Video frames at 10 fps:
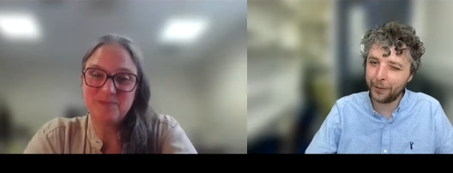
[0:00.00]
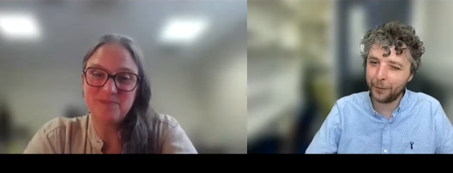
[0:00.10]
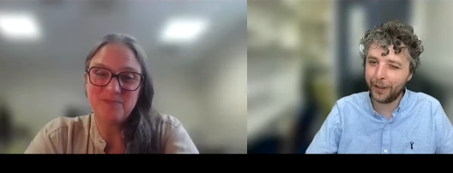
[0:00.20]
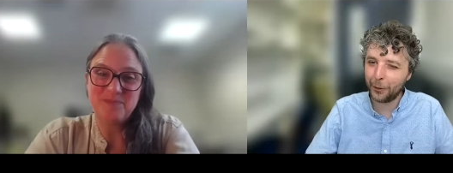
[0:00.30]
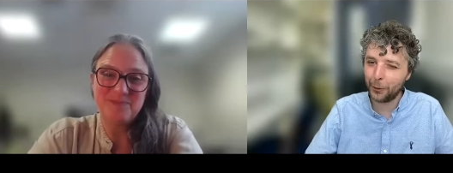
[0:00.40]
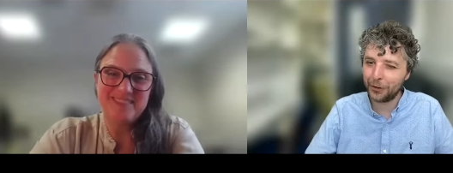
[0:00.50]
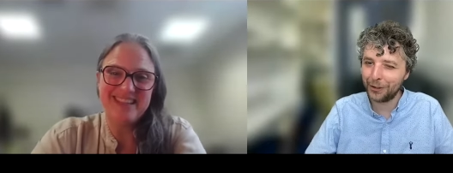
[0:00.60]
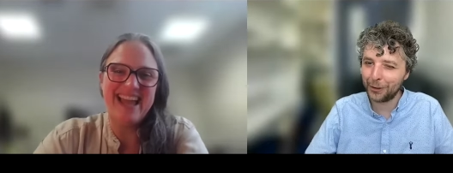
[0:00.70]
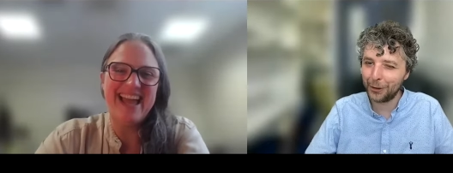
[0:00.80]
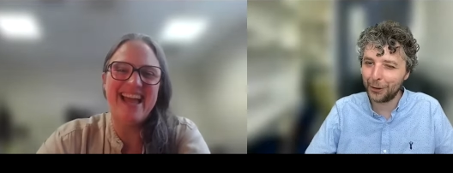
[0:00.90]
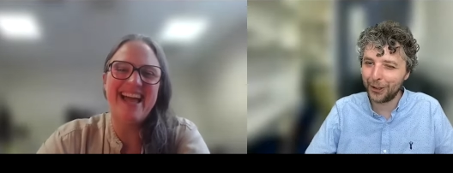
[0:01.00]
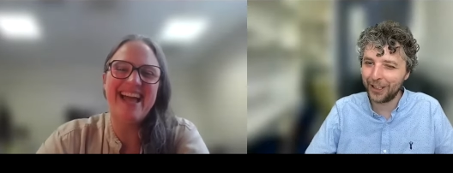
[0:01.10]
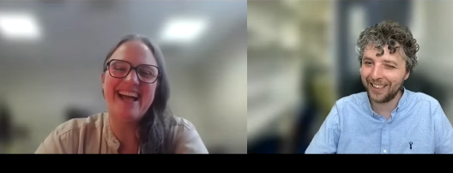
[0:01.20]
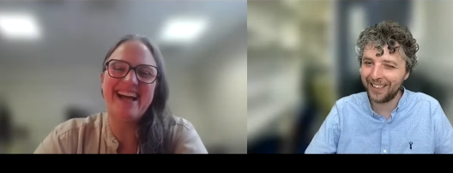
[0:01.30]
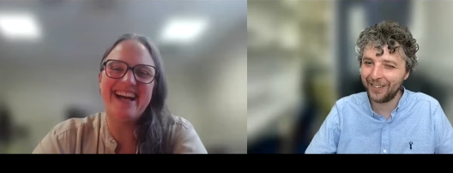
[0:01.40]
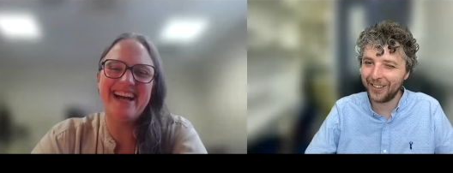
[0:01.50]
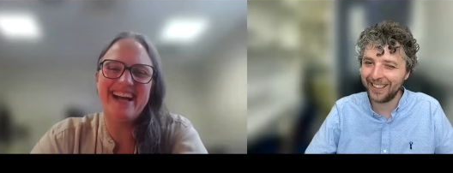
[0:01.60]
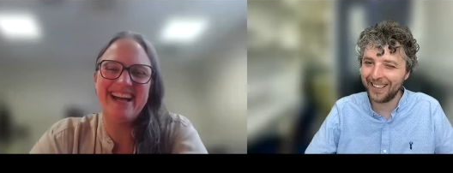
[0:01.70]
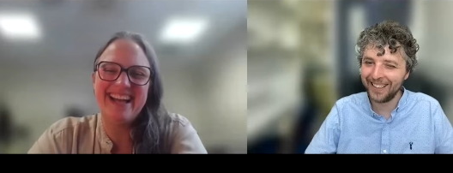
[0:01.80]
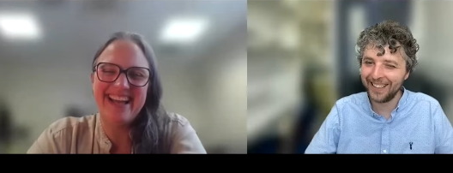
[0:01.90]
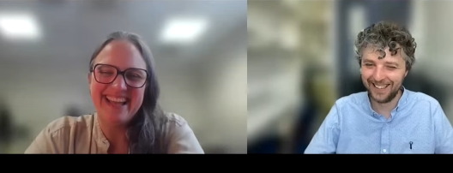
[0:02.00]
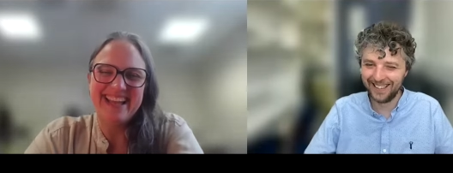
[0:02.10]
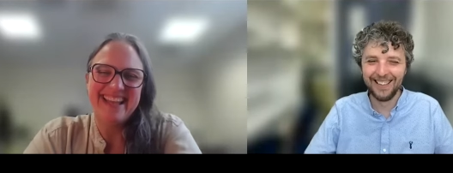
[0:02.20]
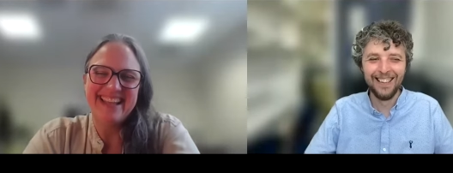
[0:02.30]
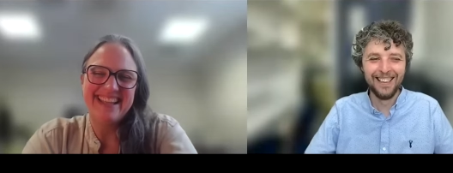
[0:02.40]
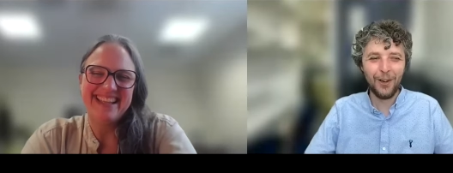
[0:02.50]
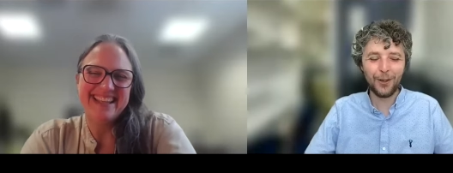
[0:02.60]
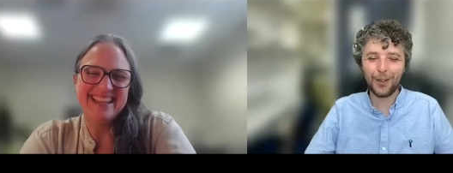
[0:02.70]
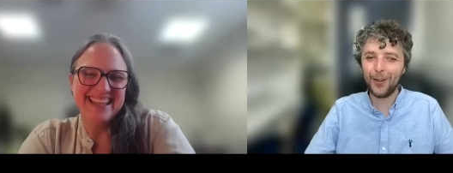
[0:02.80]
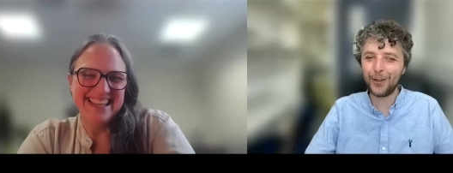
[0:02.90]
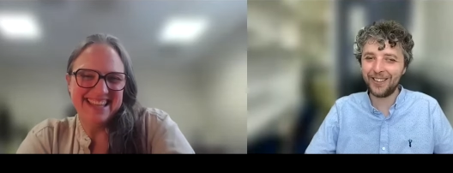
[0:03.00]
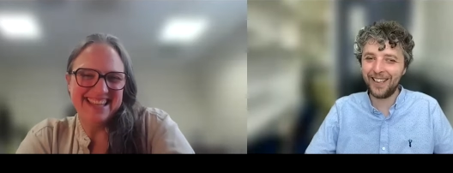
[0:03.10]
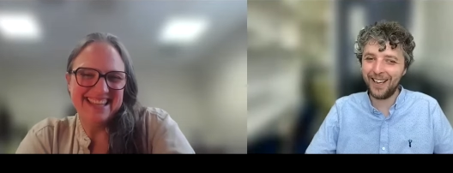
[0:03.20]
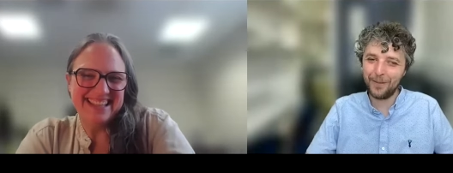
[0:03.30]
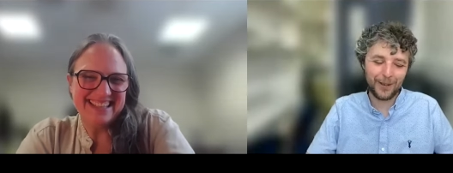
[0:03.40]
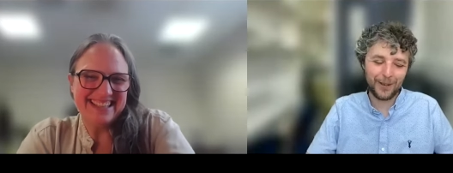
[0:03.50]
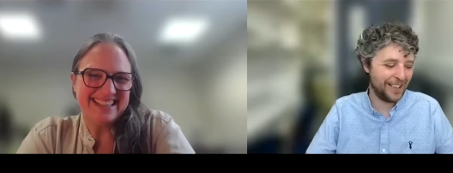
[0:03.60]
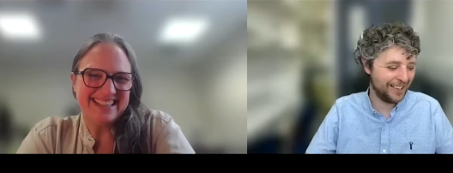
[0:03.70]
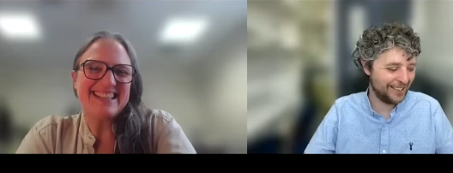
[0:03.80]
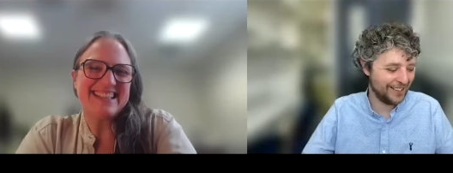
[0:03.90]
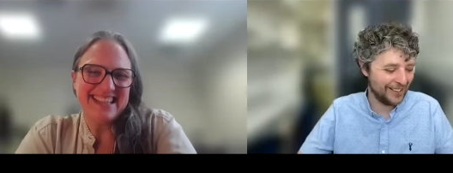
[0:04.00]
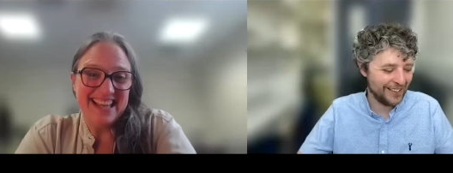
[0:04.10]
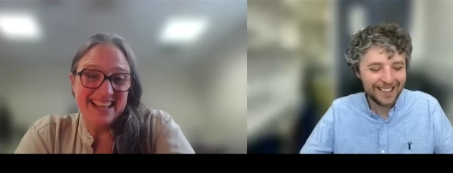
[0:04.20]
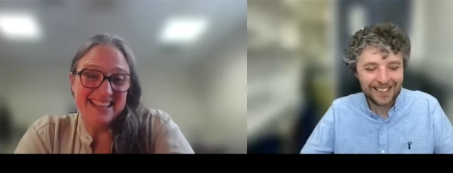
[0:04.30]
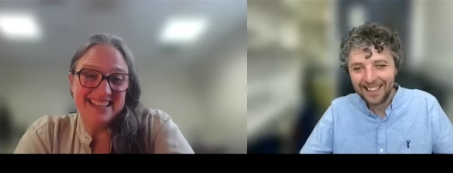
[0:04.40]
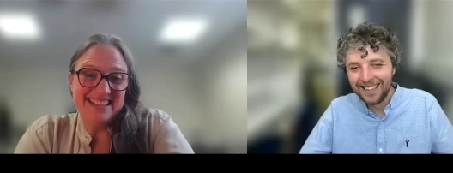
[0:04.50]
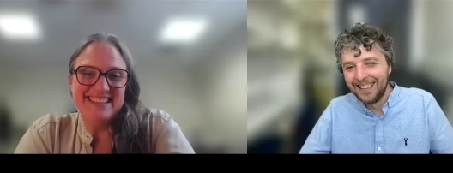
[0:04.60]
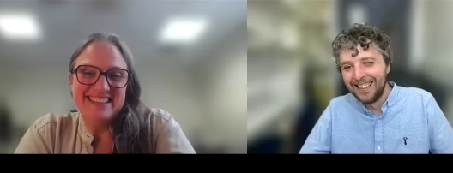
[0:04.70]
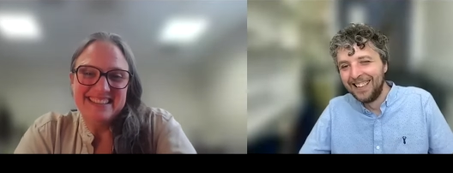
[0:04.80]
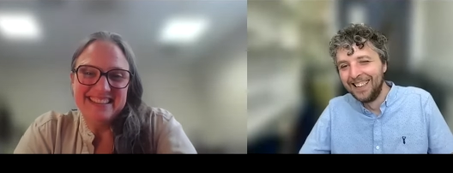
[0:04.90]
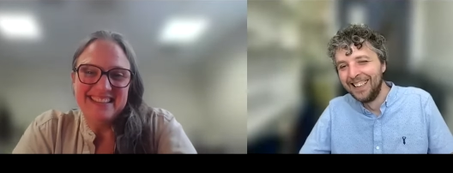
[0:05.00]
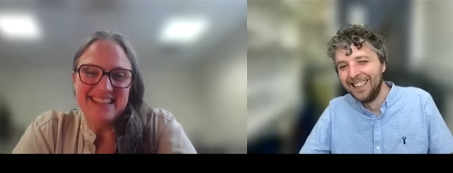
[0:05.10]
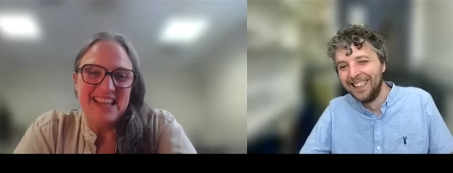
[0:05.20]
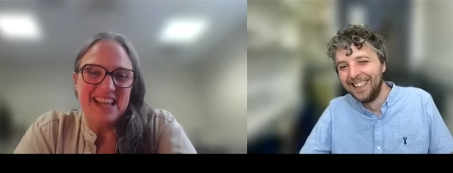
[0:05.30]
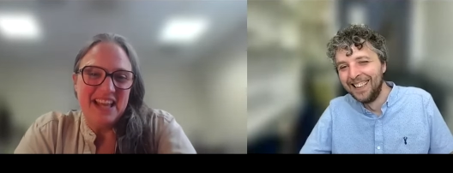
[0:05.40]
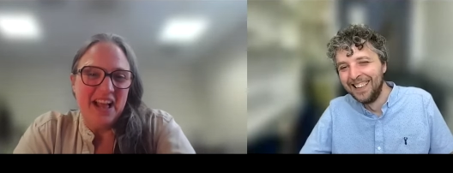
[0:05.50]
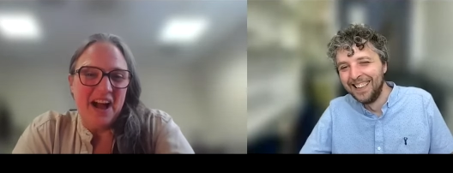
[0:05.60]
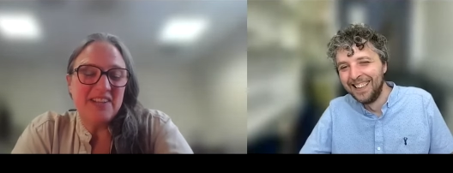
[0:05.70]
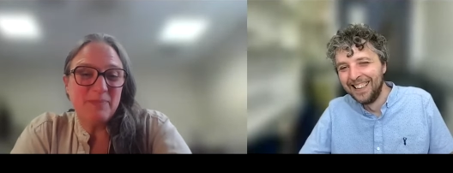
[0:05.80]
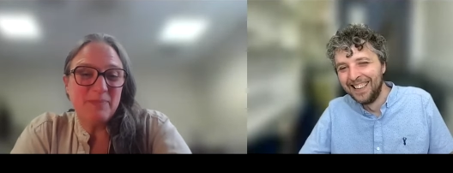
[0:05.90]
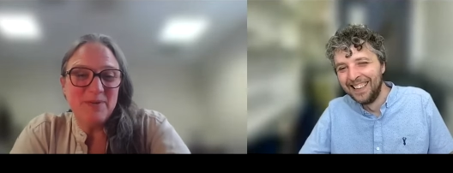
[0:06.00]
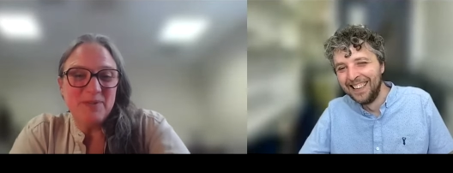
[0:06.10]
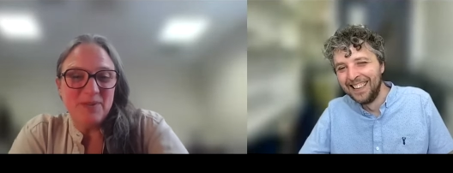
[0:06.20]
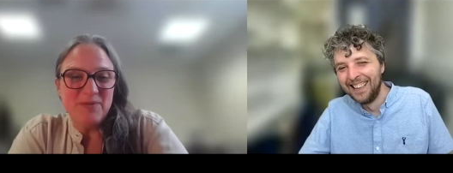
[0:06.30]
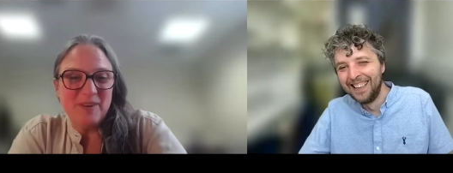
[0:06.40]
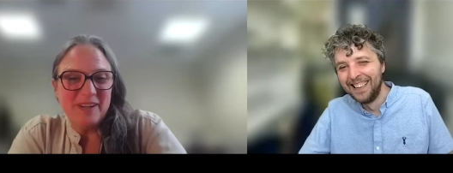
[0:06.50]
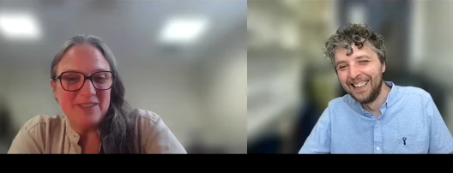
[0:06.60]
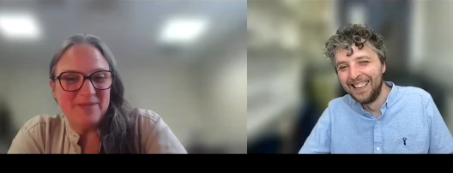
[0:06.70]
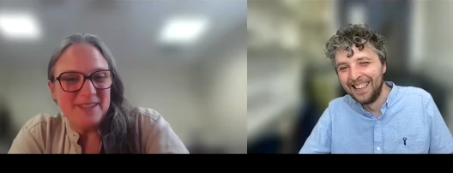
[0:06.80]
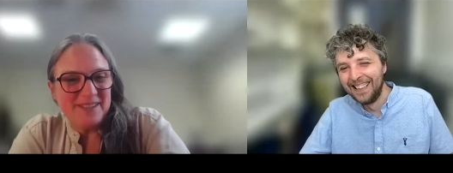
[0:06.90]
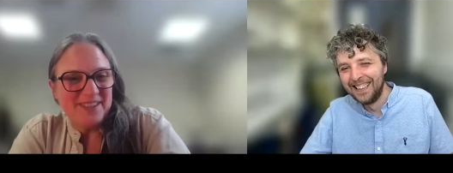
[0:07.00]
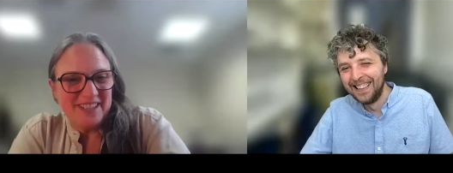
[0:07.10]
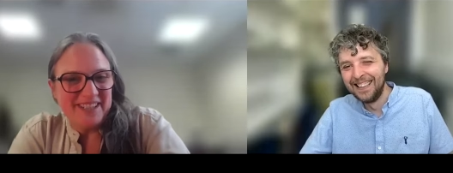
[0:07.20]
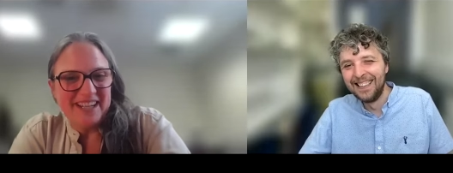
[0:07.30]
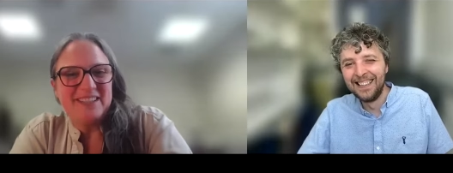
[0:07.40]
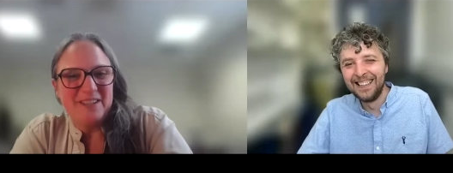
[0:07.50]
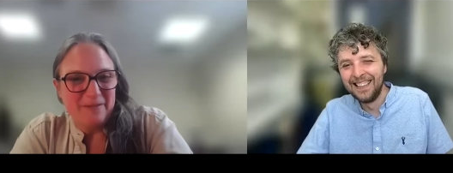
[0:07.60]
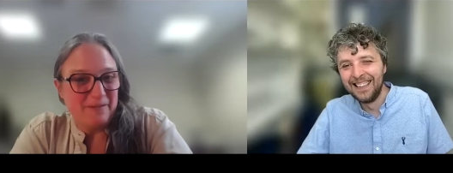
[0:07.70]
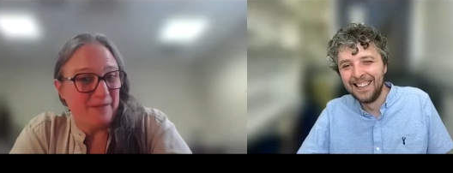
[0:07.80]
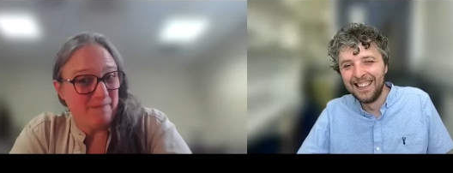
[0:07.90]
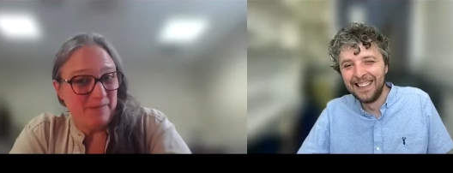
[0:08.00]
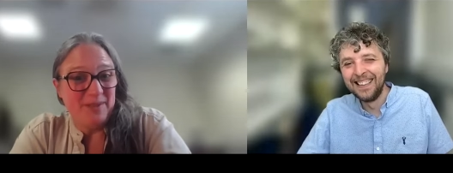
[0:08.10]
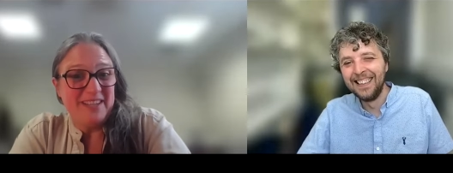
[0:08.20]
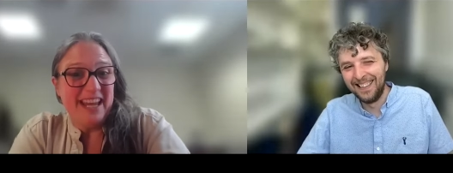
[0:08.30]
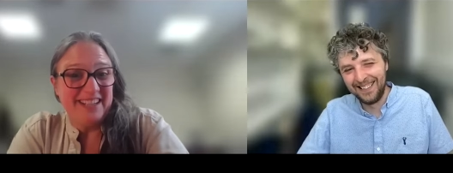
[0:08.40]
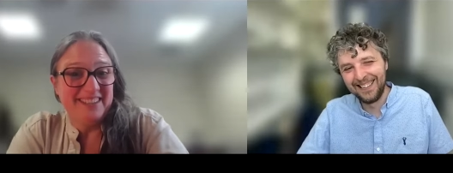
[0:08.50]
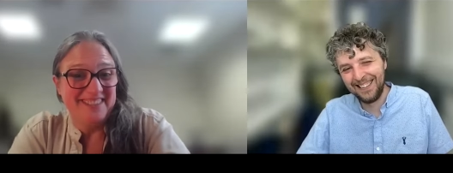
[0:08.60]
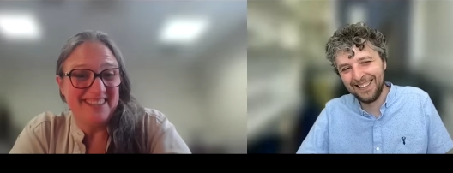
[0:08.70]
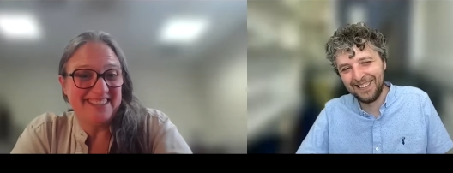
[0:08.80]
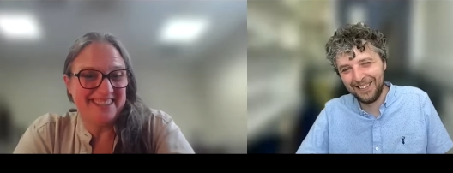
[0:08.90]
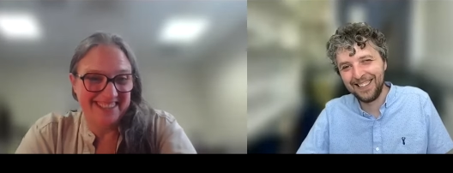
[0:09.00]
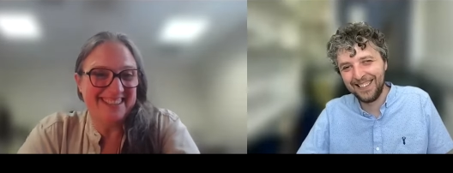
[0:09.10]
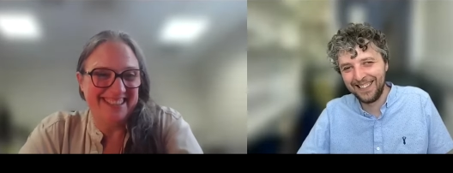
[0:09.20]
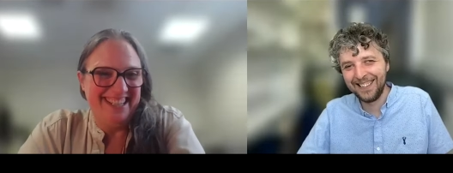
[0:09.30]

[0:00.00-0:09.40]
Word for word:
Speaker 1: of the faculty, so you can have uh, also your say about that. So
Speaker 2: I suppose if you find research addictive, you stay in research.